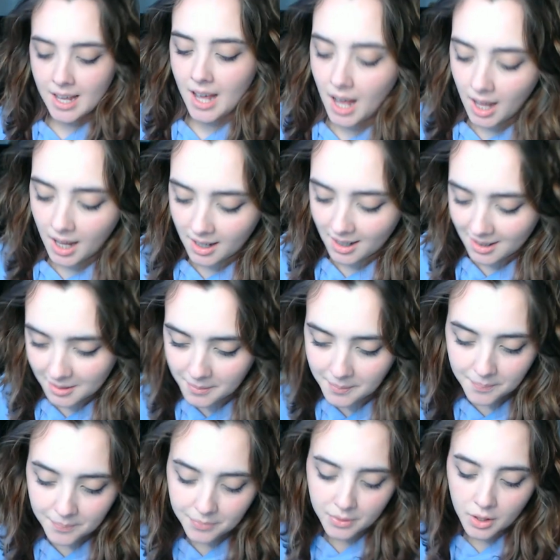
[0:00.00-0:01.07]

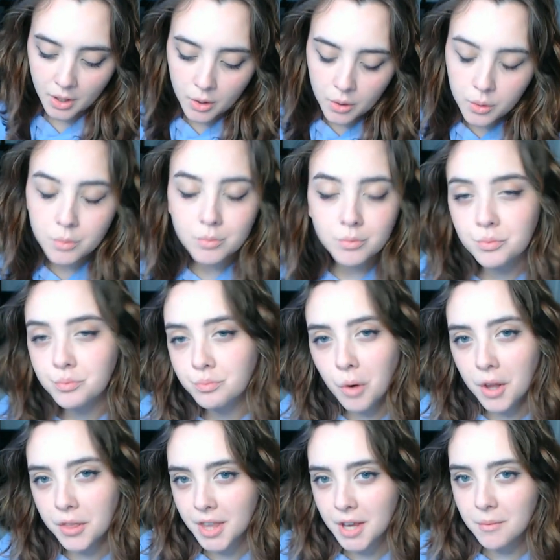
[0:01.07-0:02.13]
Um,
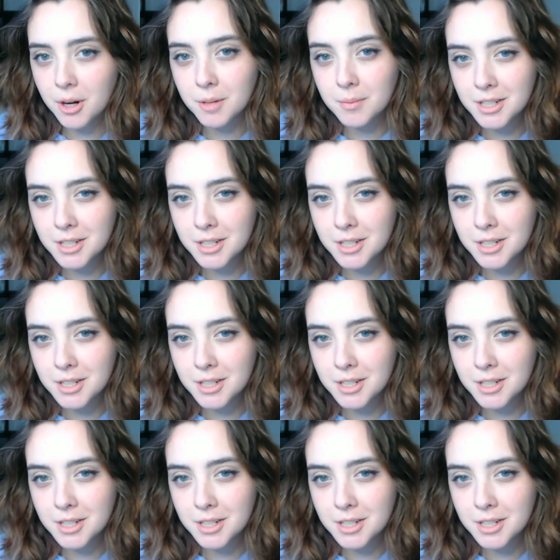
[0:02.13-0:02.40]
what they wanted